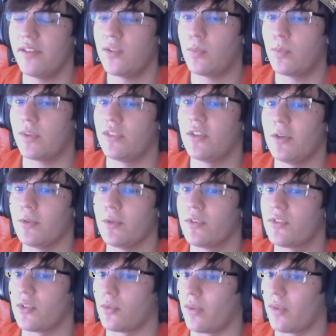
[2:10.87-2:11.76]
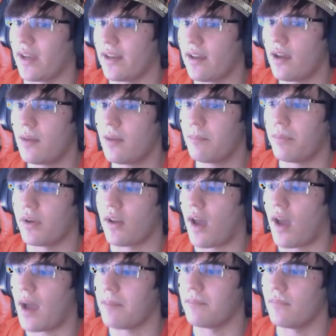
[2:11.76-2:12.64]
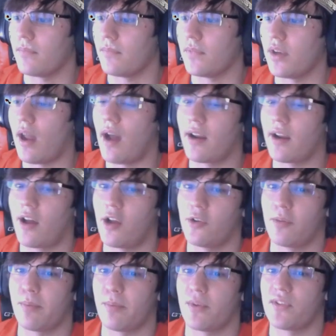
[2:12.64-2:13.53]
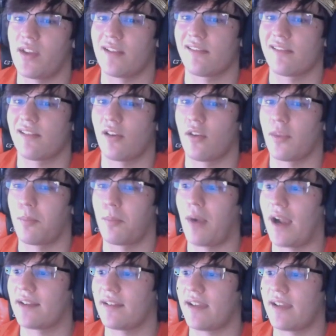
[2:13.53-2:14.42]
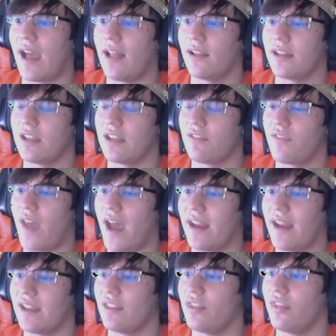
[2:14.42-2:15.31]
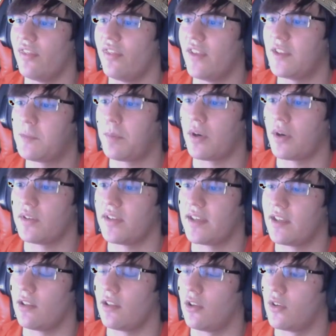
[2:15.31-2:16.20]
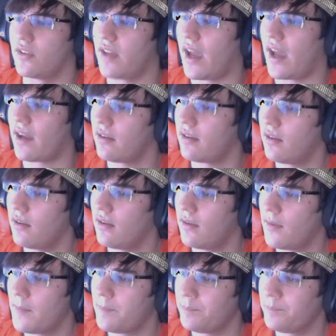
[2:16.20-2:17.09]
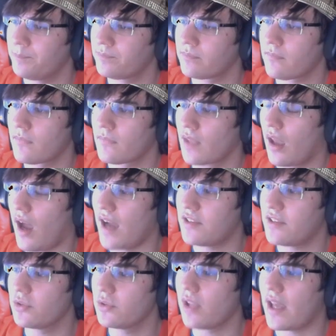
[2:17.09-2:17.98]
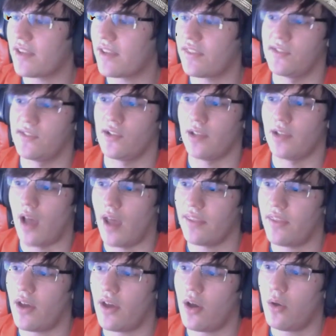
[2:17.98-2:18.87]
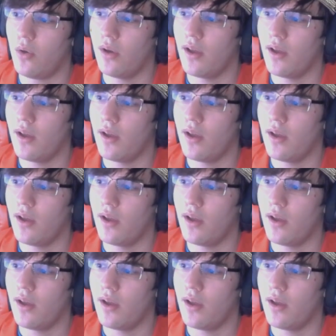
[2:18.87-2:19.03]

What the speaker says: with 2 Serena, but I'm not 100% sure of the practicality of that in this particular deck. I do like this a lot, though.